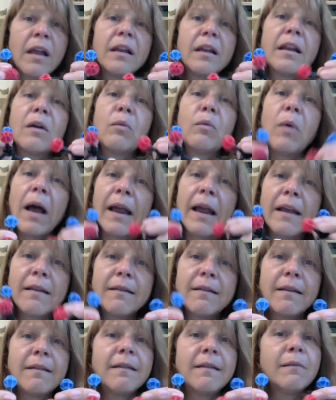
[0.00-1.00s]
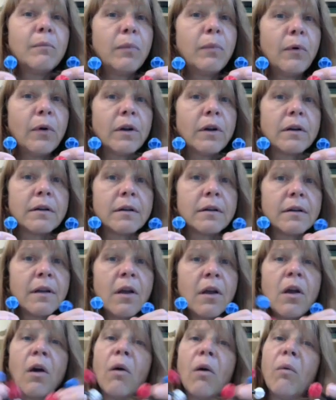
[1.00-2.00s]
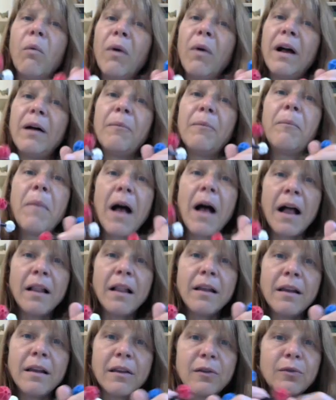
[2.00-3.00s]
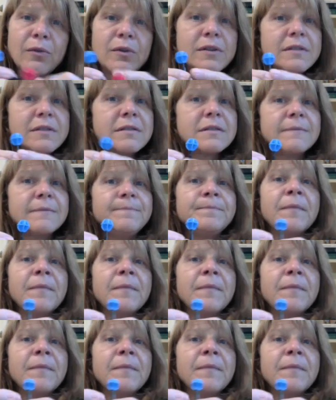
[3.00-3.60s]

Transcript: Now, why is this important? Well, molecules